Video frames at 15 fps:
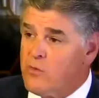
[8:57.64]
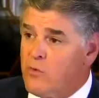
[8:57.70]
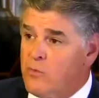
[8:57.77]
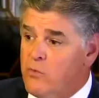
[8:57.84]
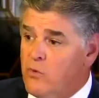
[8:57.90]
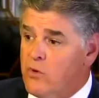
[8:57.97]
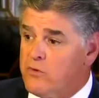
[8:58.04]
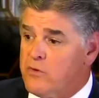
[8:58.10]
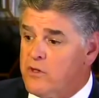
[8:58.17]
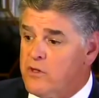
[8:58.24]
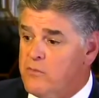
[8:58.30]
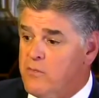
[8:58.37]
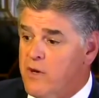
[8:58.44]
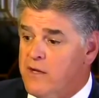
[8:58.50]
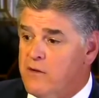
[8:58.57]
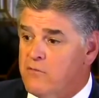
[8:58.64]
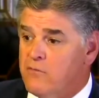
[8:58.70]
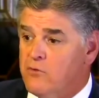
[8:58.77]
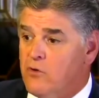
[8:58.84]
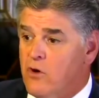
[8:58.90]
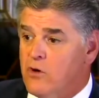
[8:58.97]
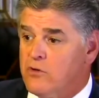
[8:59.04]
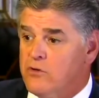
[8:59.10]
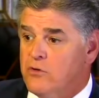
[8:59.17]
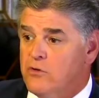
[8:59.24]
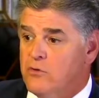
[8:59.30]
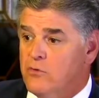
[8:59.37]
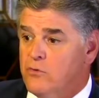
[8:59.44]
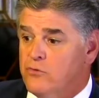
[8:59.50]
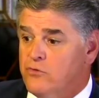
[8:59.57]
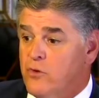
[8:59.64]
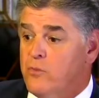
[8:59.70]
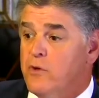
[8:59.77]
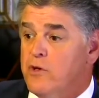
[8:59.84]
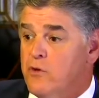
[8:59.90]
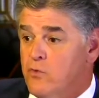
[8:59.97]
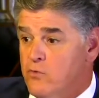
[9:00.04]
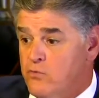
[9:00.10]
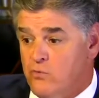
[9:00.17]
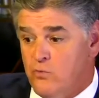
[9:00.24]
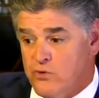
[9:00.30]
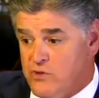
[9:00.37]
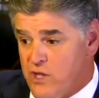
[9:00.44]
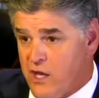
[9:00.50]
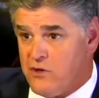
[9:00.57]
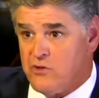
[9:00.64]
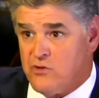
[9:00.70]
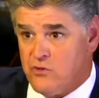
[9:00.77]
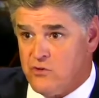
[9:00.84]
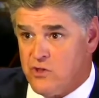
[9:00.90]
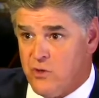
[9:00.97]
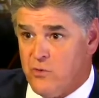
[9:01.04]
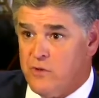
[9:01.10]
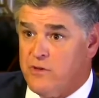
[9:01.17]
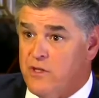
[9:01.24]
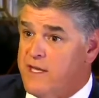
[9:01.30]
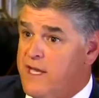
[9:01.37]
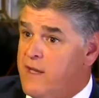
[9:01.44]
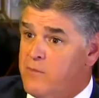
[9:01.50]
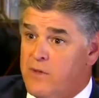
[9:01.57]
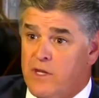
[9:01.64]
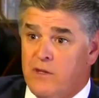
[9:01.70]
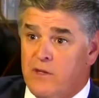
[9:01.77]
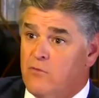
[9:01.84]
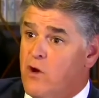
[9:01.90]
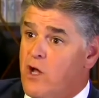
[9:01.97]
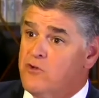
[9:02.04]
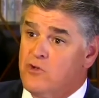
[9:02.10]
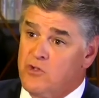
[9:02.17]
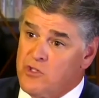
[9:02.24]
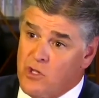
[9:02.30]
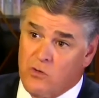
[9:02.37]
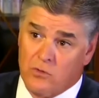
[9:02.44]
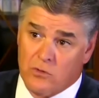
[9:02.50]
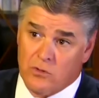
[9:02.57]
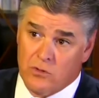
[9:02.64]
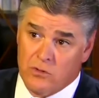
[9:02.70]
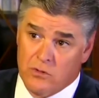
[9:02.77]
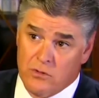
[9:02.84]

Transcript: some report that you might have talked to somebody who was not associated with the campaign, Roger Stone.